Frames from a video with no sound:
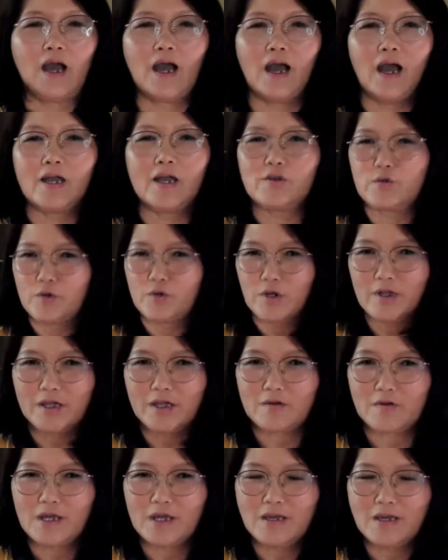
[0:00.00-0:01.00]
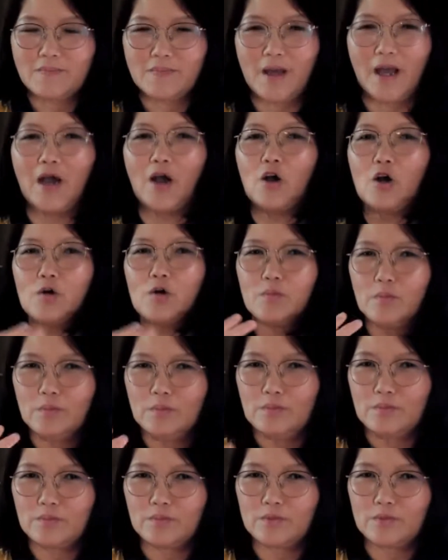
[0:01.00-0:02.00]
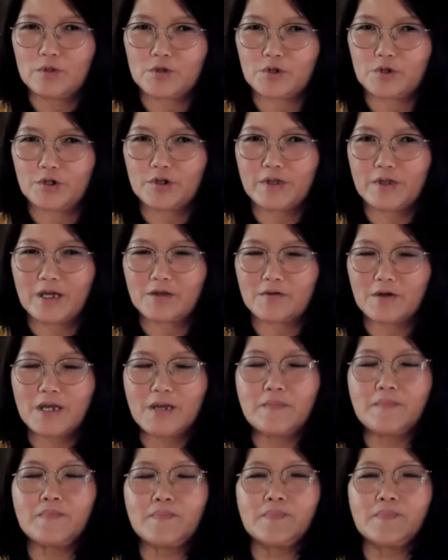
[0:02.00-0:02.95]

I do not agree. I hope you do not agree.